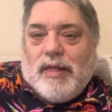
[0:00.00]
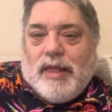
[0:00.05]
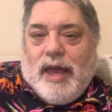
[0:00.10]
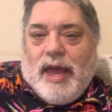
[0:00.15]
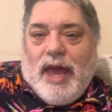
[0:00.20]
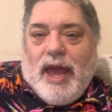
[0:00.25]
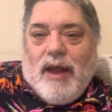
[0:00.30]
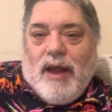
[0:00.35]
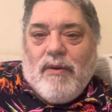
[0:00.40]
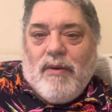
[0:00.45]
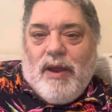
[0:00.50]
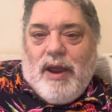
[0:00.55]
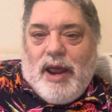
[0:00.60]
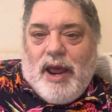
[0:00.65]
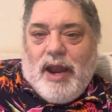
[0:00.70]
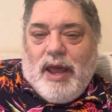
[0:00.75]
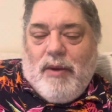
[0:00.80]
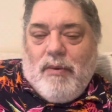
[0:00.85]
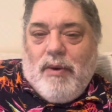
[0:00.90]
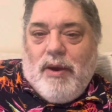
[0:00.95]
They can't read
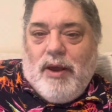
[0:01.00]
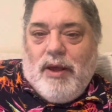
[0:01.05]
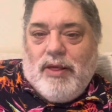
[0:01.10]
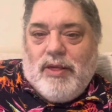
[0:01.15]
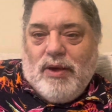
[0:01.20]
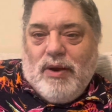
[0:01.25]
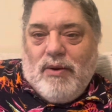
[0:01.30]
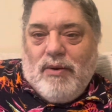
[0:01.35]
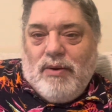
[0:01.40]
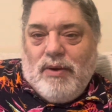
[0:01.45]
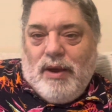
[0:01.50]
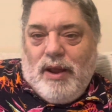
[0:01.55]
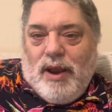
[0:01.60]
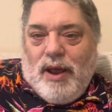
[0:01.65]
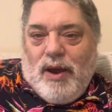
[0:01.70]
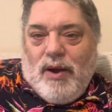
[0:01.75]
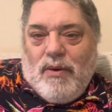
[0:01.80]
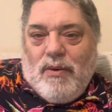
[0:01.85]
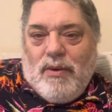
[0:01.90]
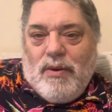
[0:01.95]
anyway, so you
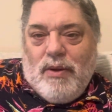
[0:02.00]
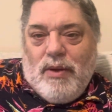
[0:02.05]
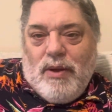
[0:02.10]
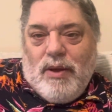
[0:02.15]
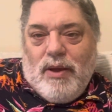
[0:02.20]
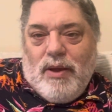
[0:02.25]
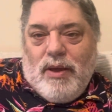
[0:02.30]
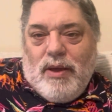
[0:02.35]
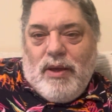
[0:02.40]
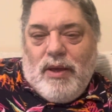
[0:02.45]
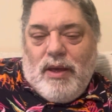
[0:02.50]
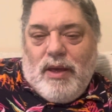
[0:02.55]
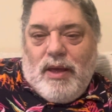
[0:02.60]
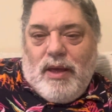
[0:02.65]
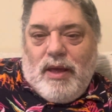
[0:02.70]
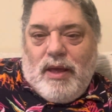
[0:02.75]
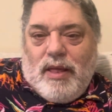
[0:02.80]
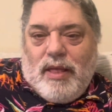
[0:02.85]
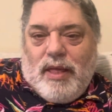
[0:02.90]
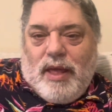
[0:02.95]
know,
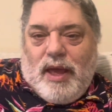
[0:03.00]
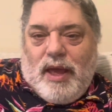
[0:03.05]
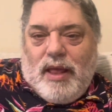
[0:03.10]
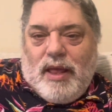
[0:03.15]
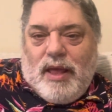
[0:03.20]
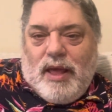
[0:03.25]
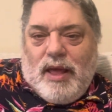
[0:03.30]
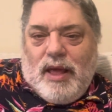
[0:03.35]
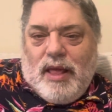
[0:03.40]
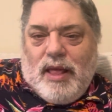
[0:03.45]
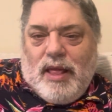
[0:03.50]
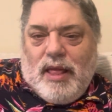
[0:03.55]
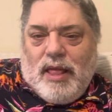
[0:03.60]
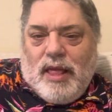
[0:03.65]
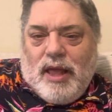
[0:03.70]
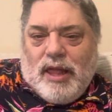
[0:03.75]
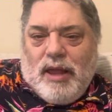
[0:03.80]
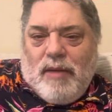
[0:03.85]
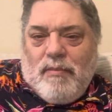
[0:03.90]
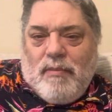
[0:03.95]
they, they uh,
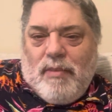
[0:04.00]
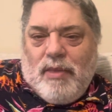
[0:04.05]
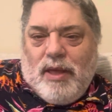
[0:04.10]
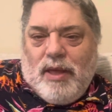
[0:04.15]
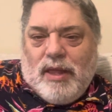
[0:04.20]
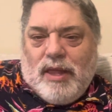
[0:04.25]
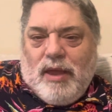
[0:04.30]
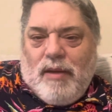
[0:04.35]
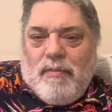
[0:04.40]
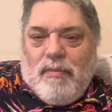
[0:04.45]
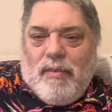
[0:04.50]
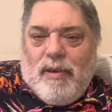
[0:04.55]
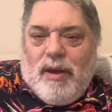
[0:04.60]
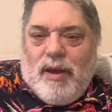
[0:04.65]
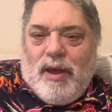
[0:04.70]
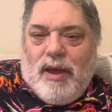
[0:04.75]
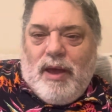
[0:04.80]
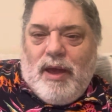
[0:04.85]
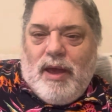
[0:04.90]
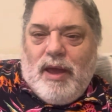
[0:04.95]
let them let them
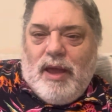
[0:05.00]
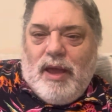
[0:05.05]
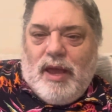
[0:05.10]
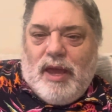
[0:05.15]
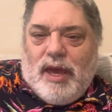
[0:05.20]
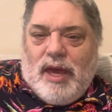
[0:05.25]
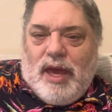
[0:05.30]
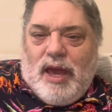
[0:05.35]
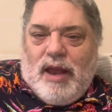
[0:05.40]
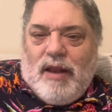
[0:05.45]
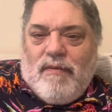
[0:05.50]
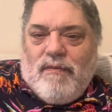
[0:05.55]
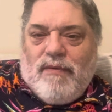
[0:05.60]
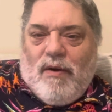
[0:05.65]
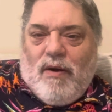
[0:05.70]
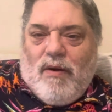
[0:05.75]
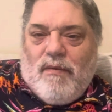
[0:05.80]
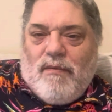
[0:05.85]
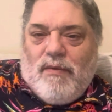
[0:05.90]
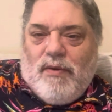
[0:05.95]
uh, get
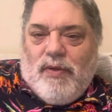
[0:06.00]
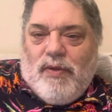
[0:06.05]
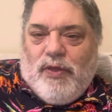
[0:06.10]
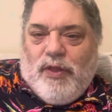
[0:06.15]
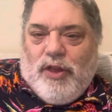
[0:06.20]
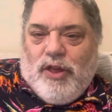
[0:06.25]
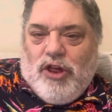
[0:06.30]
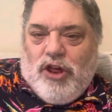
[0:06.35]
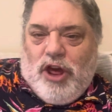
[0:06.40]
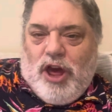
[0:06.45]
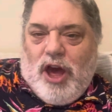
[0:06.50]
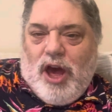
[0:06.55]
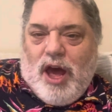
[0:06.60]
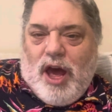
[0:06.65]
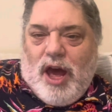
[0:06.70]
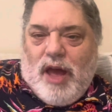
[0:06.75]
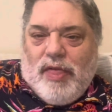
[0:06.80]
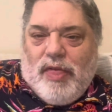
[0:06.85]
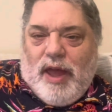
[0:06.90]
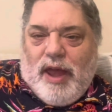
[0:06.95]
involved with the
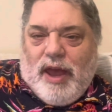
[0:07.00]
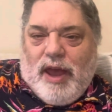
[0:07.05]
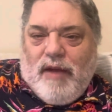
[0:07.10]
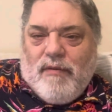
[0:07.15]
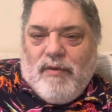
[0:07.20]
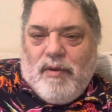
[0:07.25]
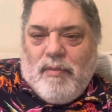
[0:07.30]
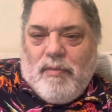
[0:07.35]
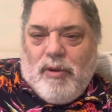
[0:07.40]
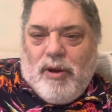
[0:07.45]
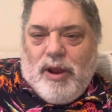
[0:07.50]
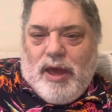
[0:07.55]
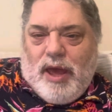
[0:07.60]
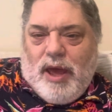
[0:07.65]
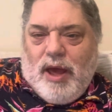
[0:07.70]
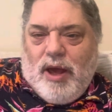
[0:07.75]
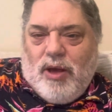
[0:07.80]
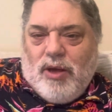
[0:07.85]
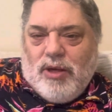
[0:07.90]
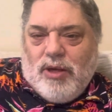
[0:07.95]
jihad like everybody
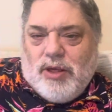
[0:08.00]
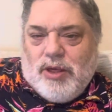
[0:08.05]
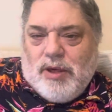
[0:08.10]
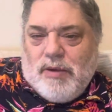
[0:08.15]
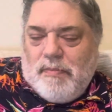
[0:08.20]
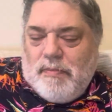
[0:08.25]
else.